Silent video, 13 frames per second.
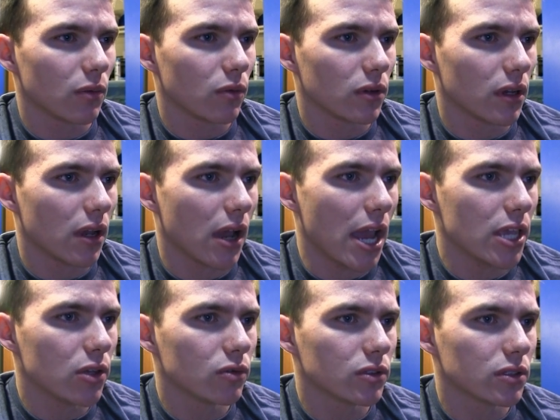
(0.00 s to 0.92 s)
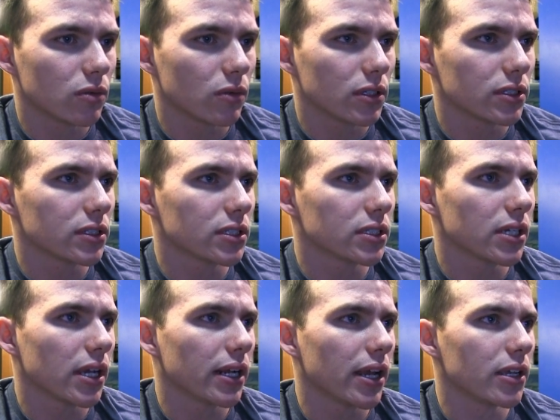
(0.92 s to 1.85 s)
What is the
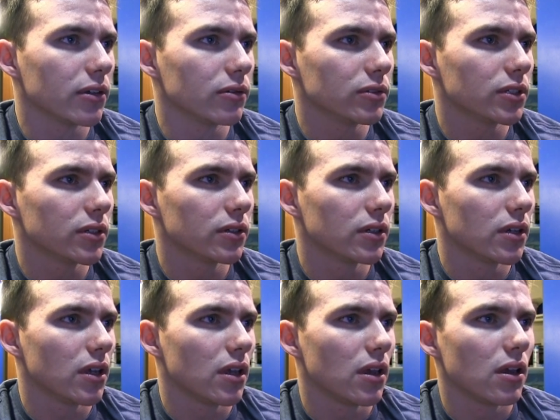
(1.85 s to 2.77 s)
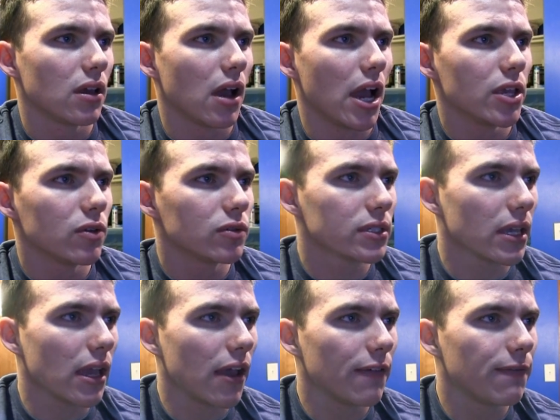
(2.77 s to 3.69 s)
site I use? I
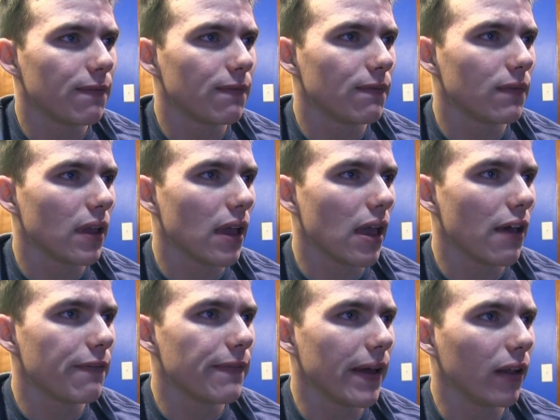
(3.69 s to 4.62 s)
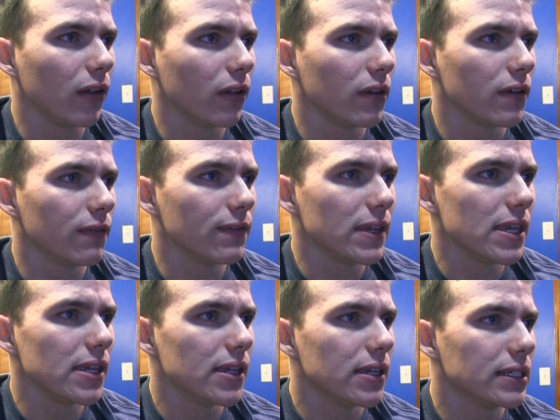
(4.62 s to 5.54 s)
use
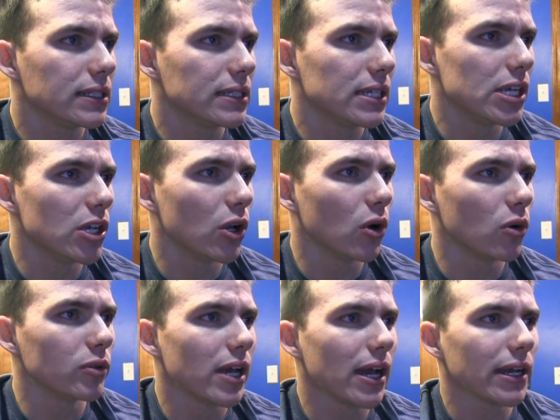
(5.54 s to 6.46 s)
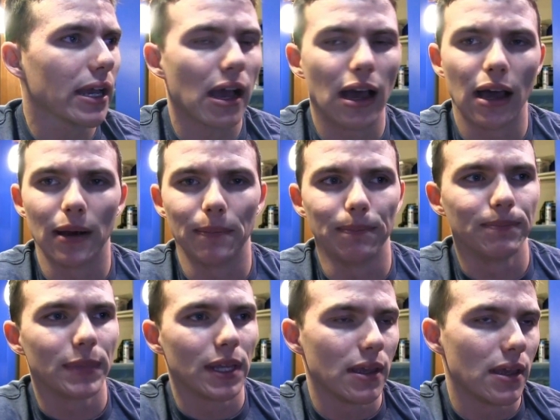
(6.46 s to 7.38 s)

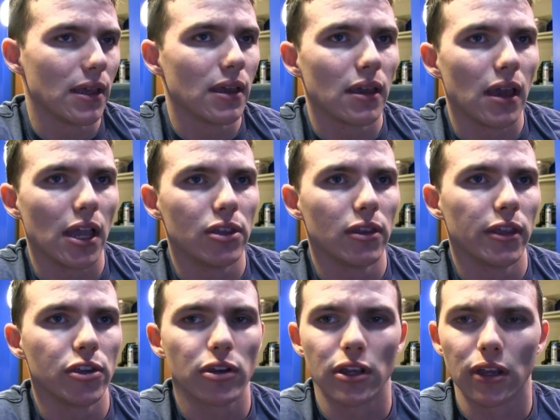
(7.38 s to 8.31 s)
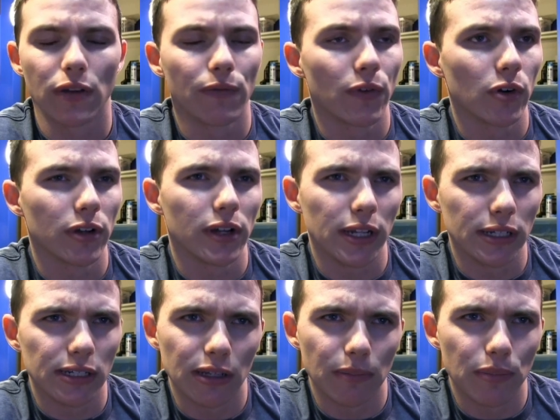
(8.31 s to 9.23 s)
flvto.com, and then you can convert it
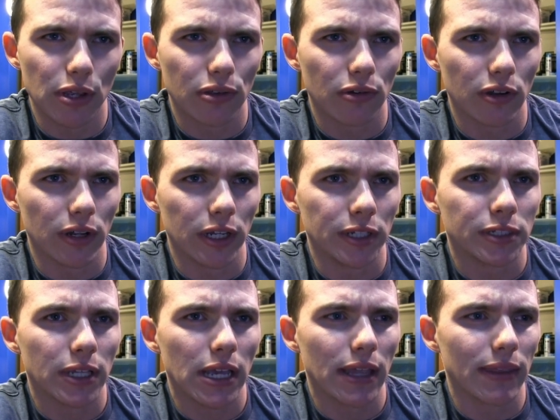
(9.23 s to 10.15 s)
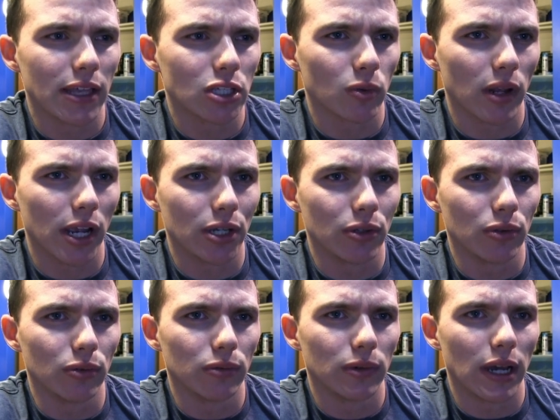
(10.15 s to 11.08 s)
into MP3s, and that's what I
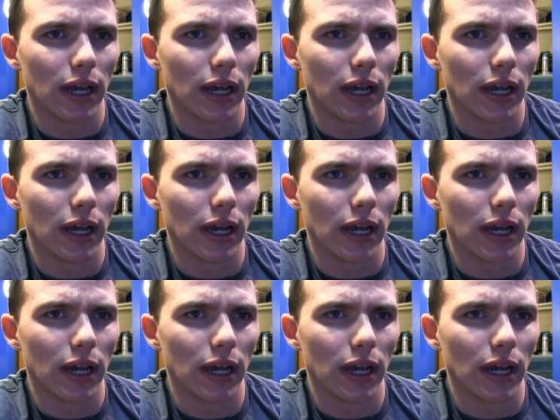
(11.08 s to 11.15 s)
do.